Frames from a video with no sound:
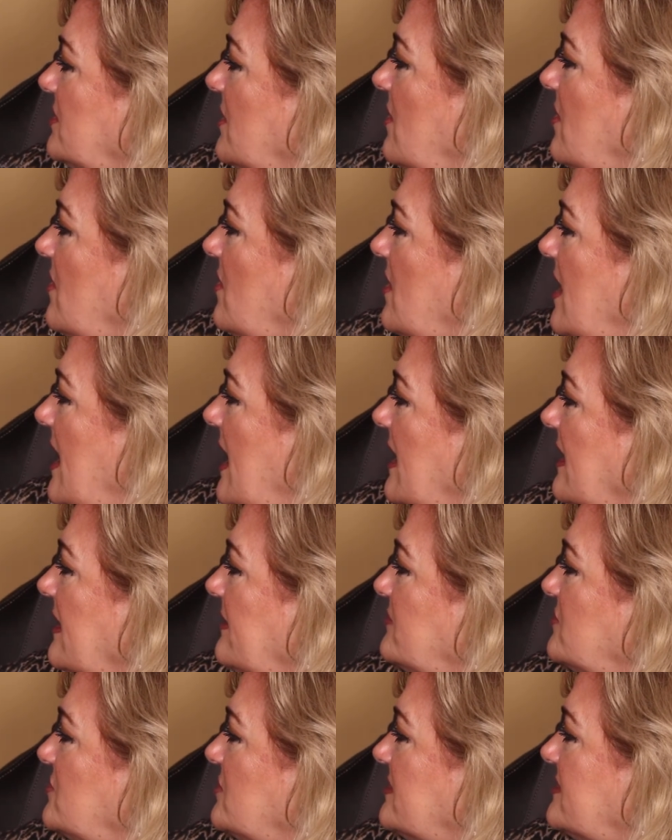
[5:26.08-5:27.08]
y'all, I
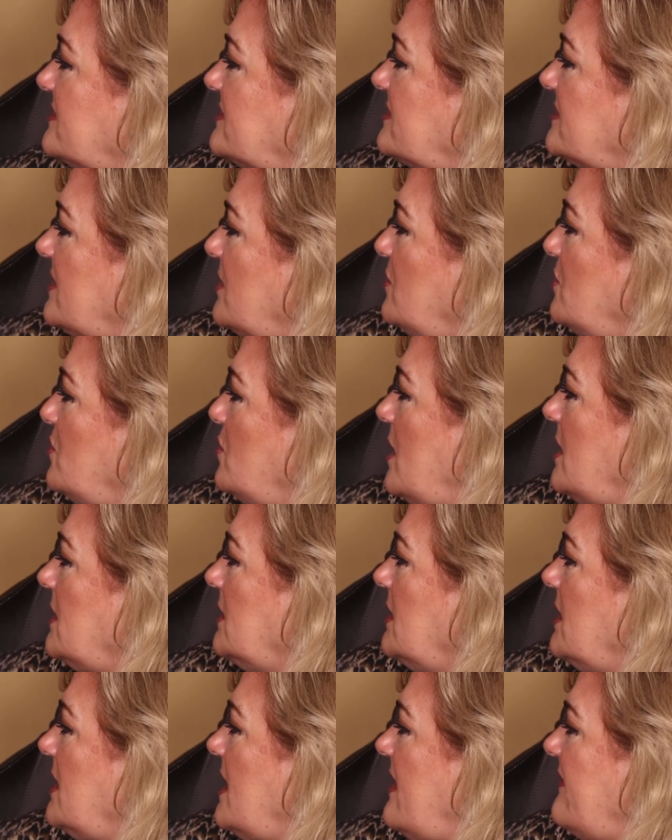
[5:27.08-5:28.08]
am just so
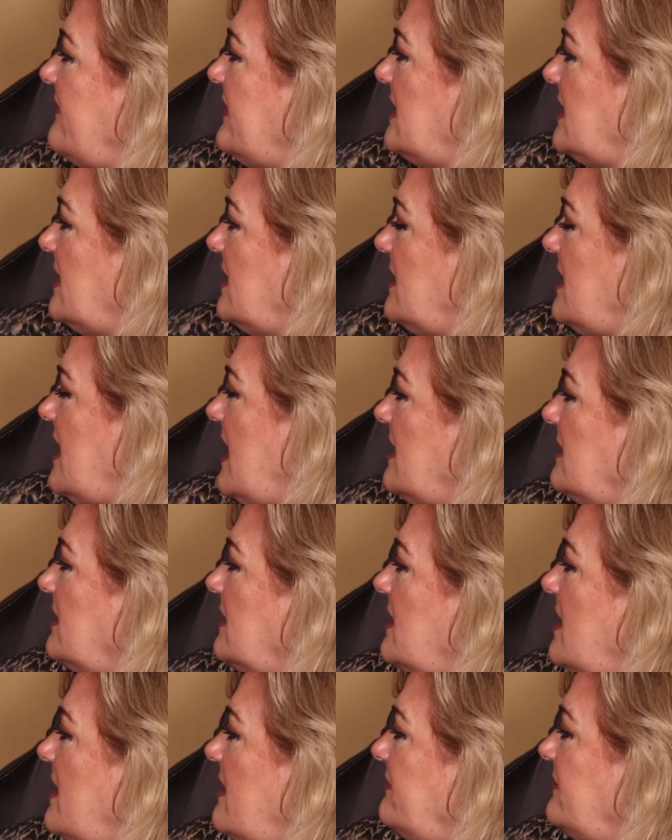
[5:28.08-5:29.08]
loving it. I
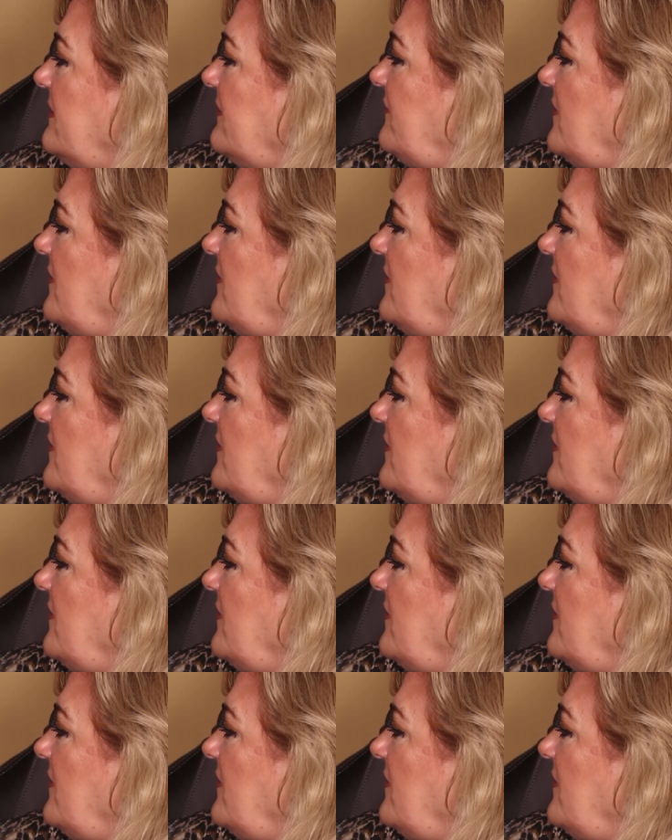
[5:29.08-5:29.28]
love the